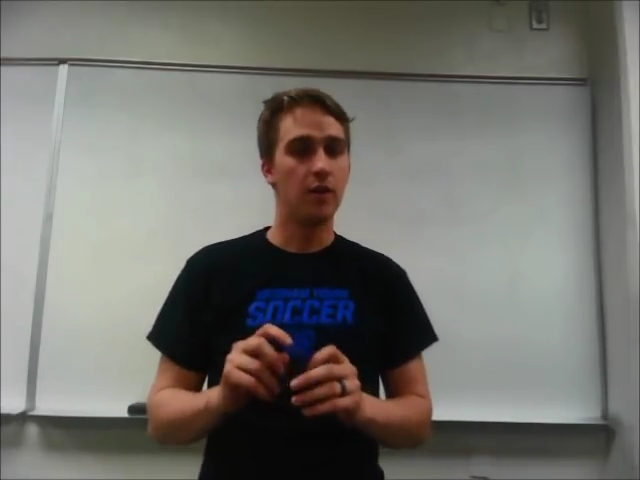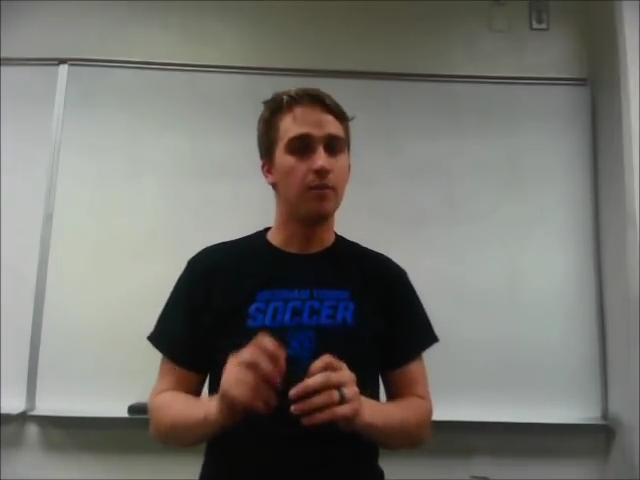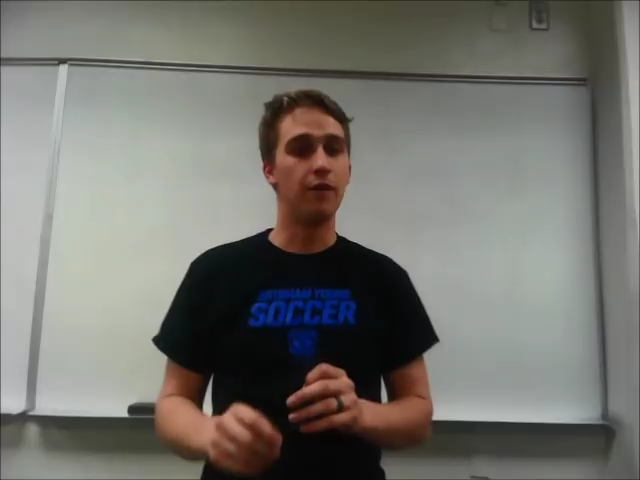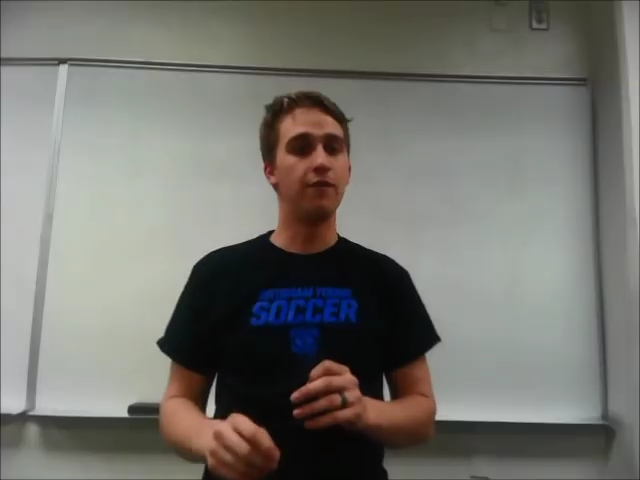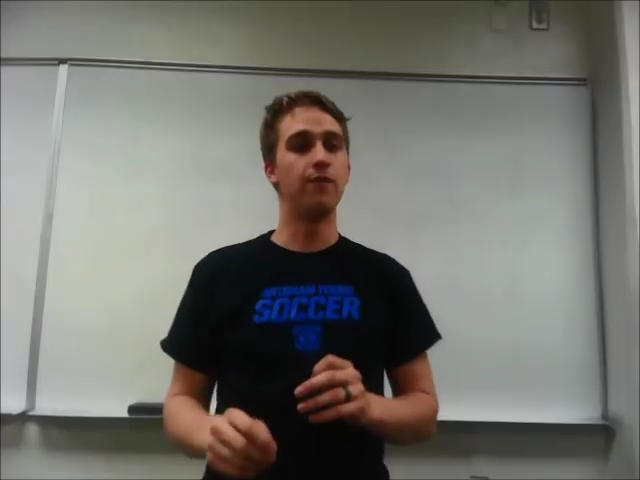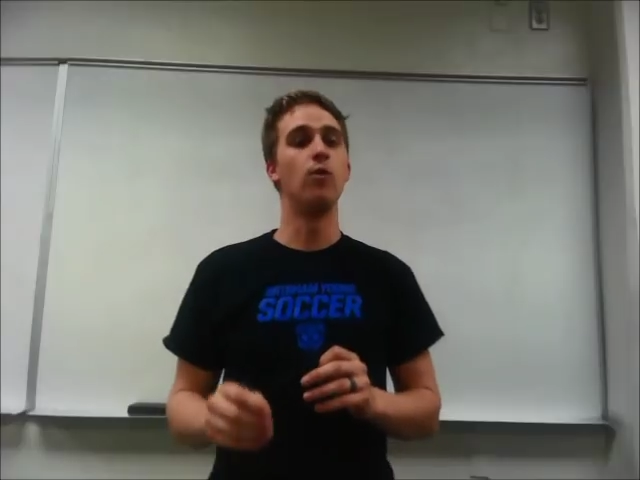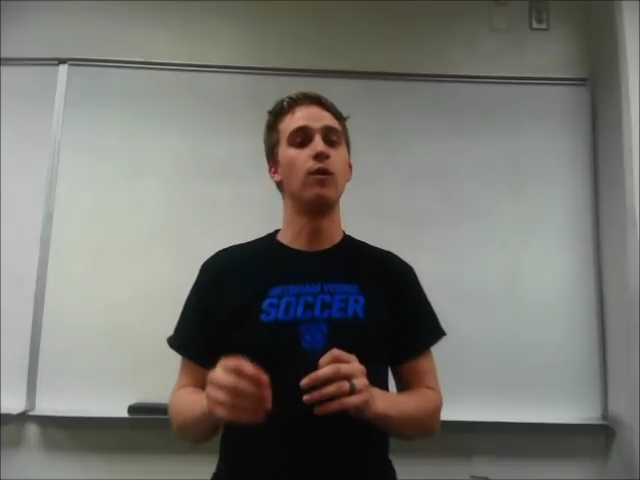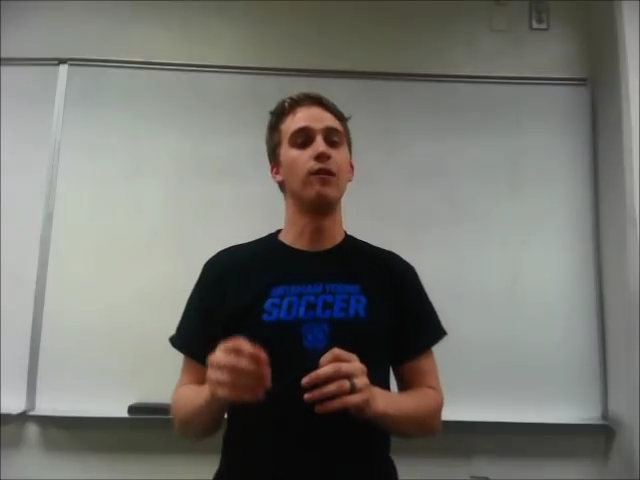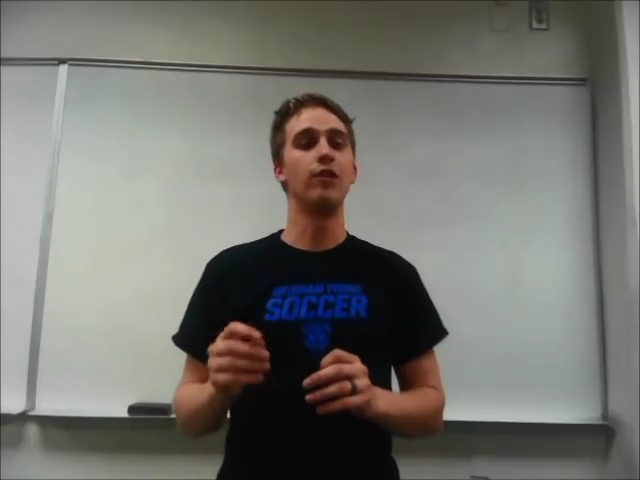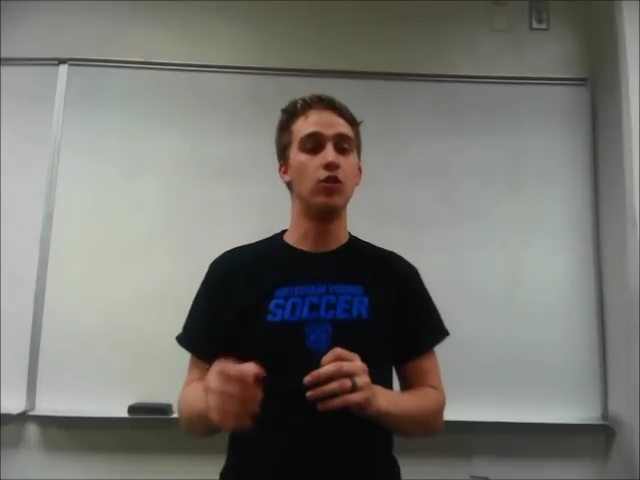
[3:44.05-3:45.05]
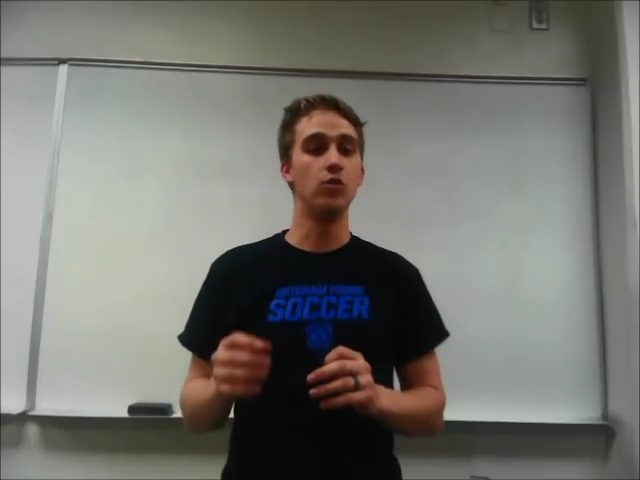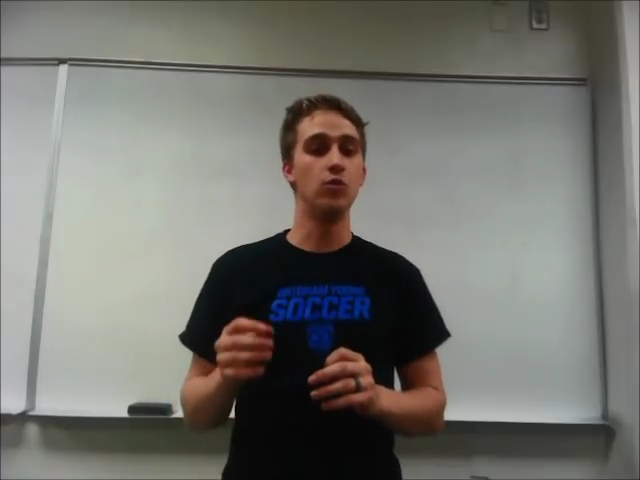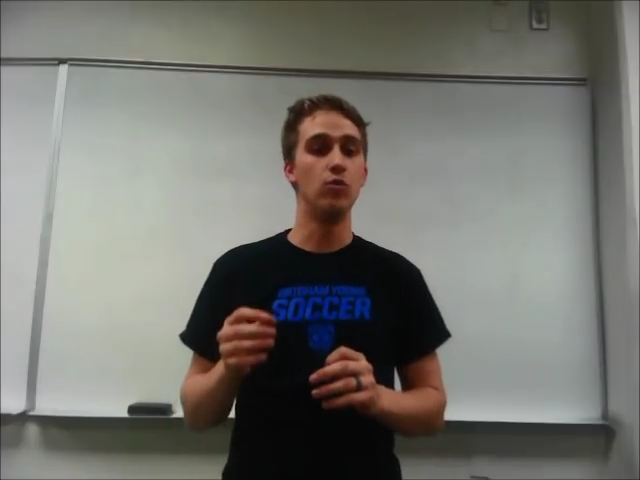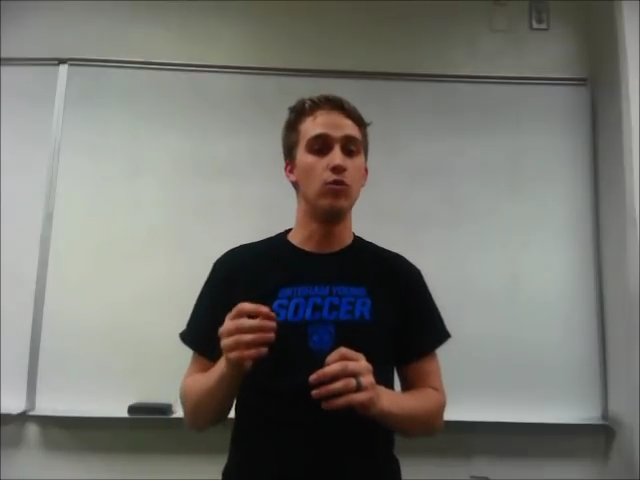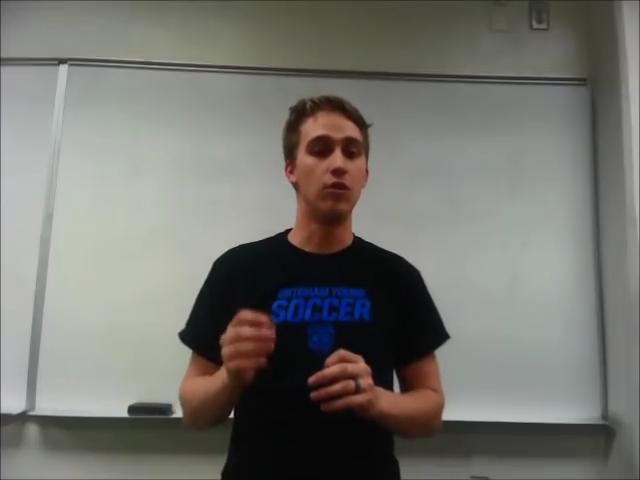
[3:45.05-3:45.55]
before
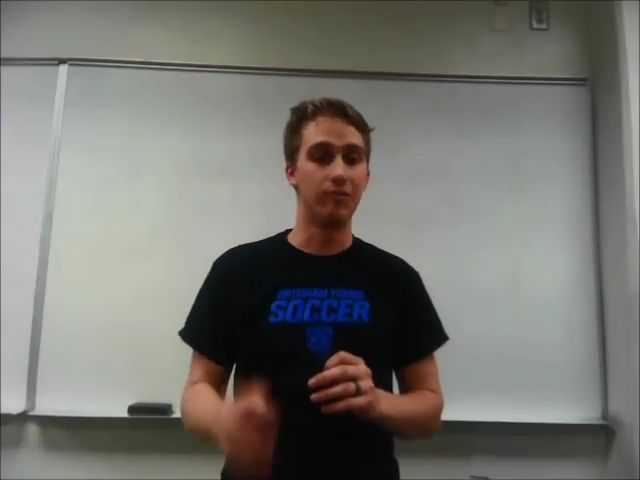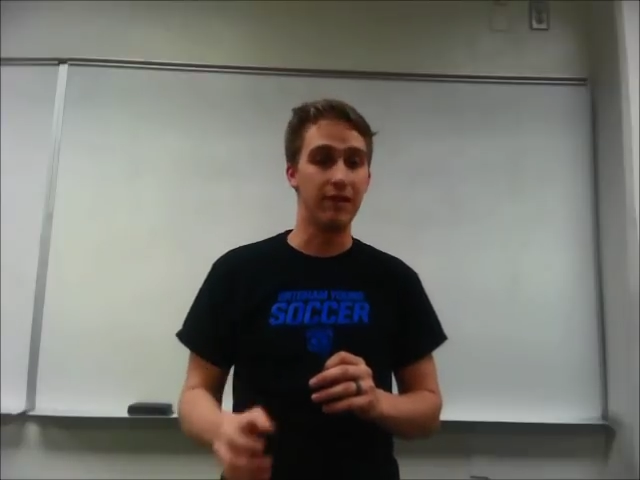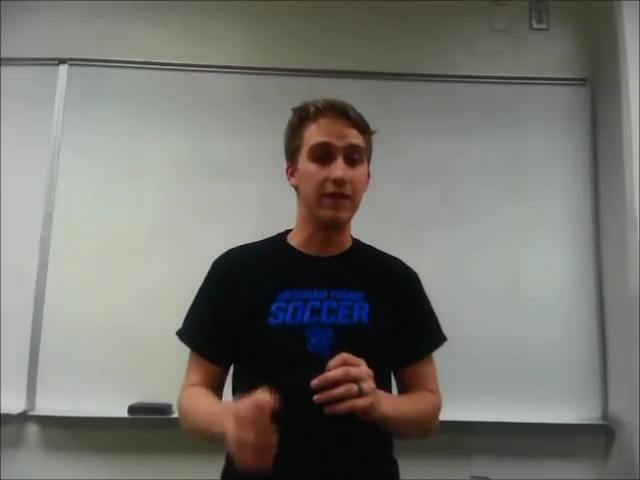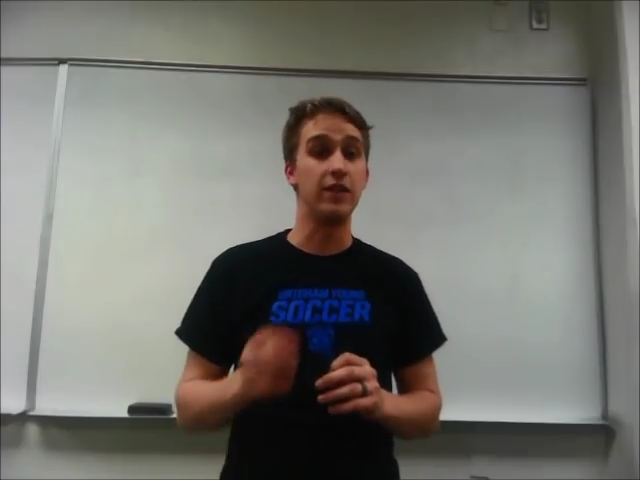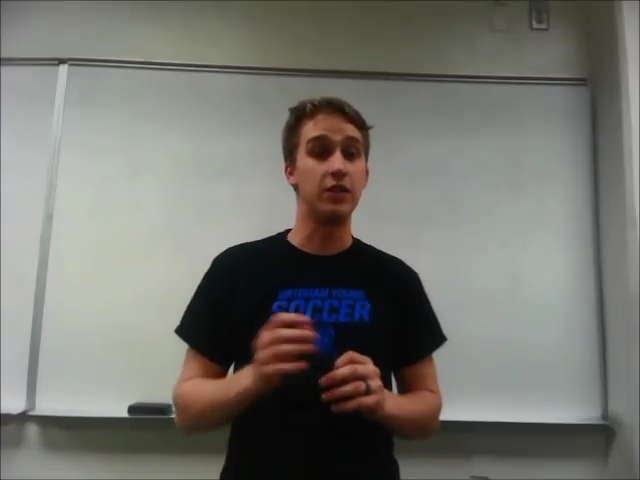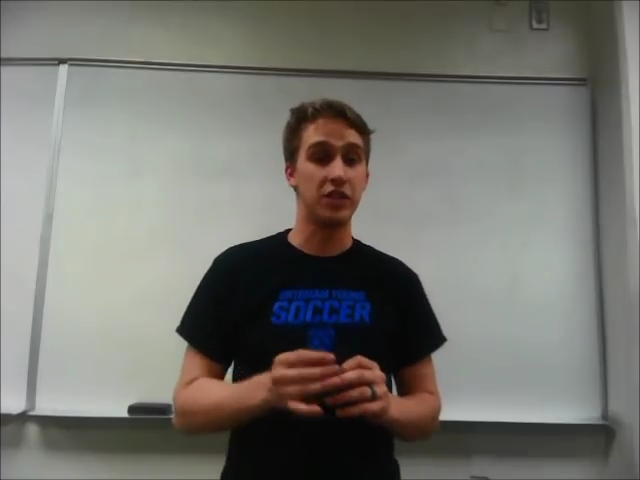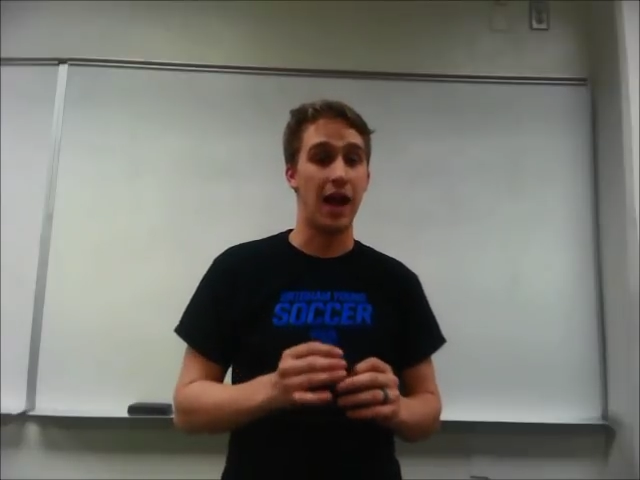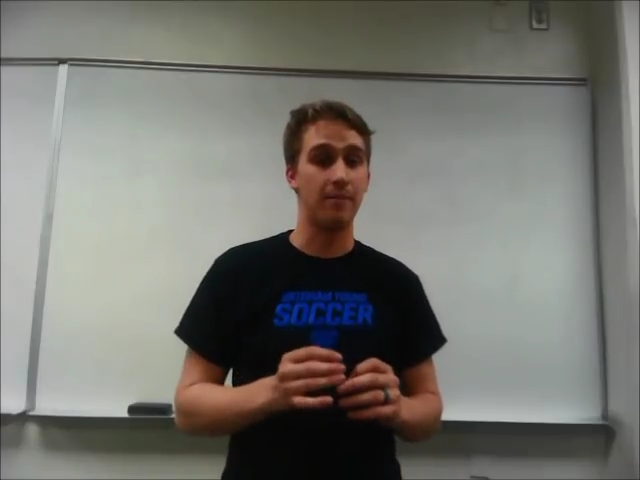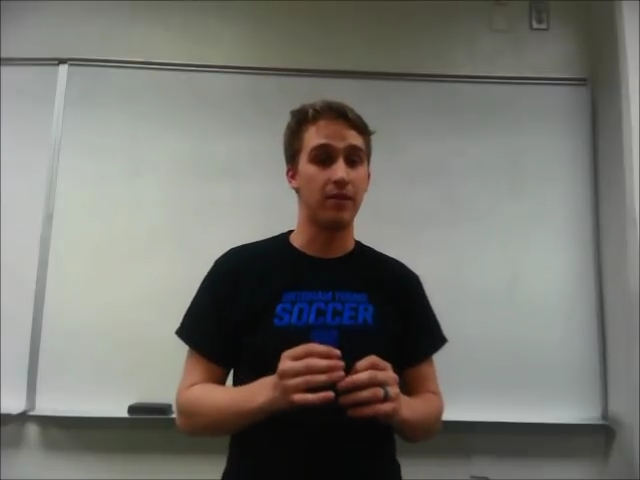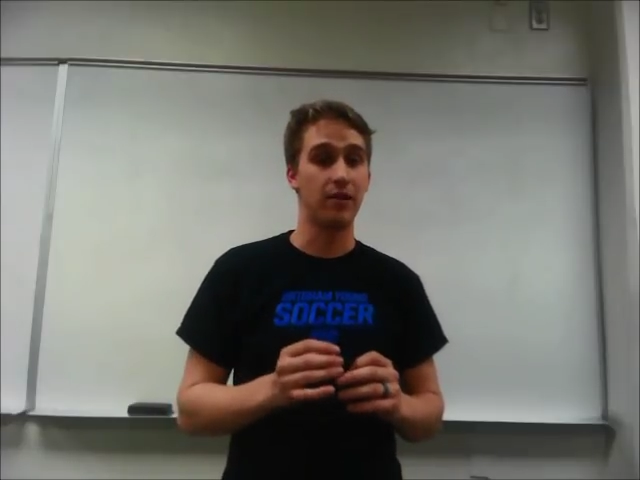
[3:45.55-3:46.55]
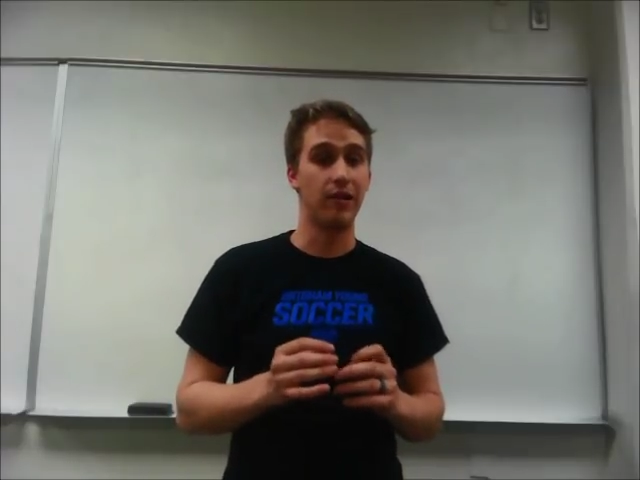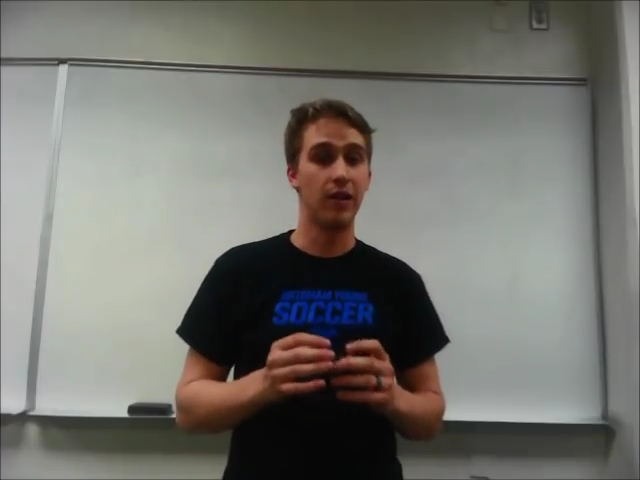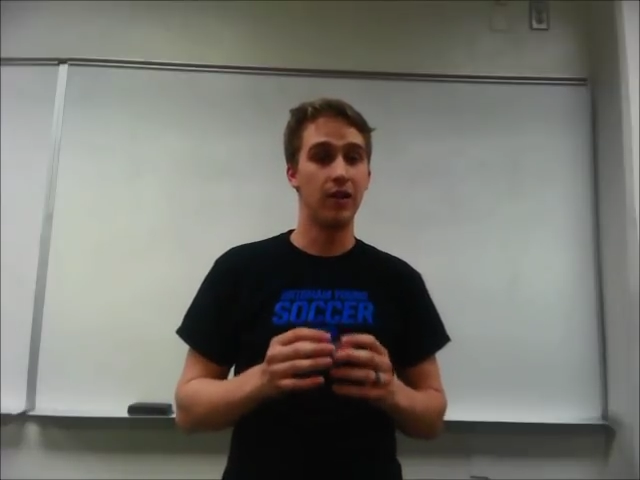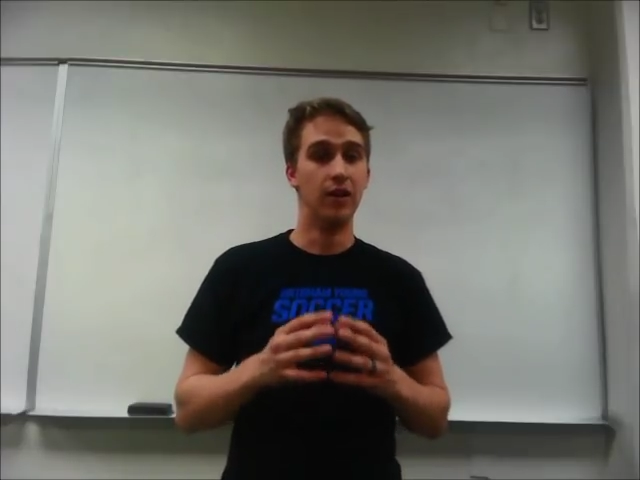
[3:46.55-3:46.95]
you read the chapter.